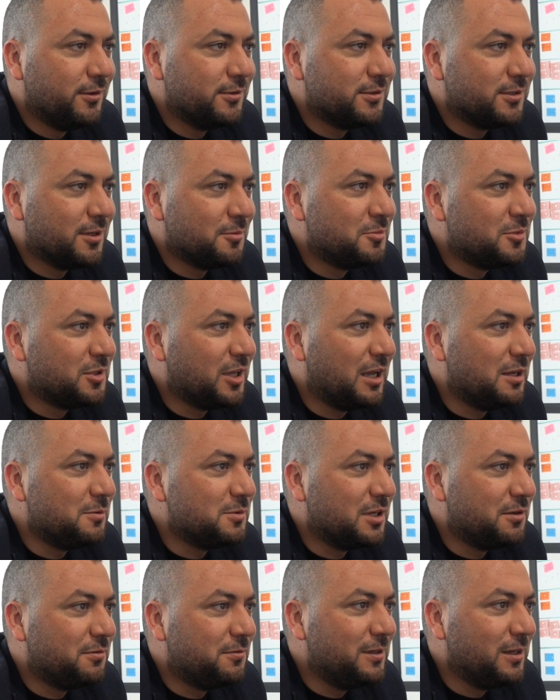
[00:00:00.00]
Sometimes
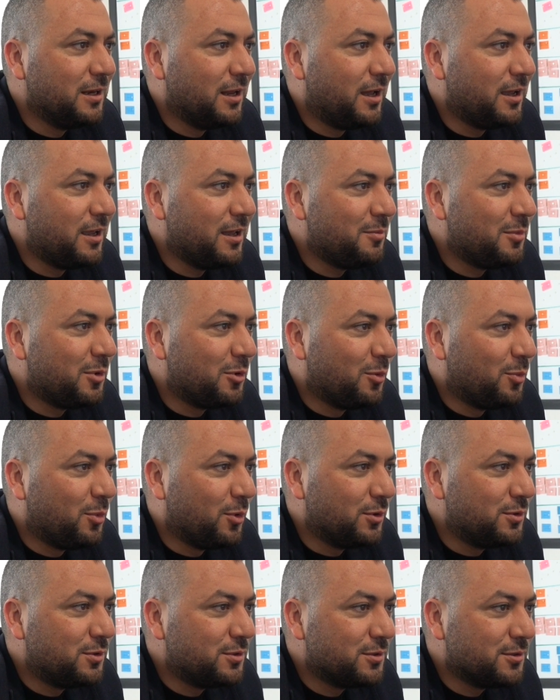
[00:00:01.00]
I feel I am a
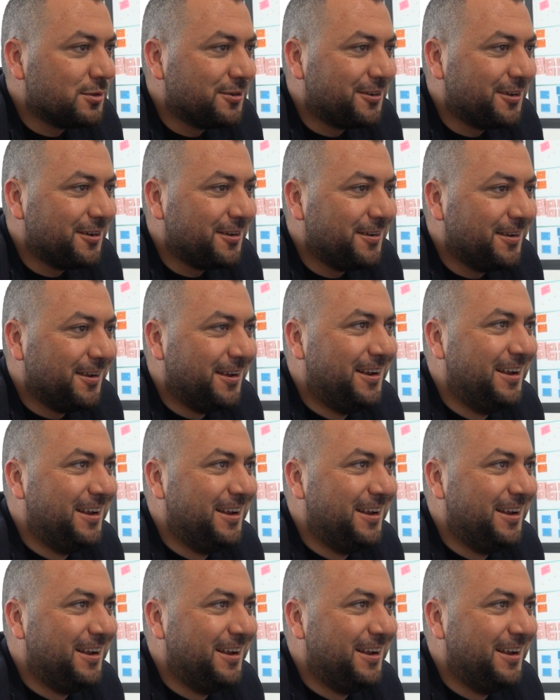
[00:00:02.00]
robot, okay?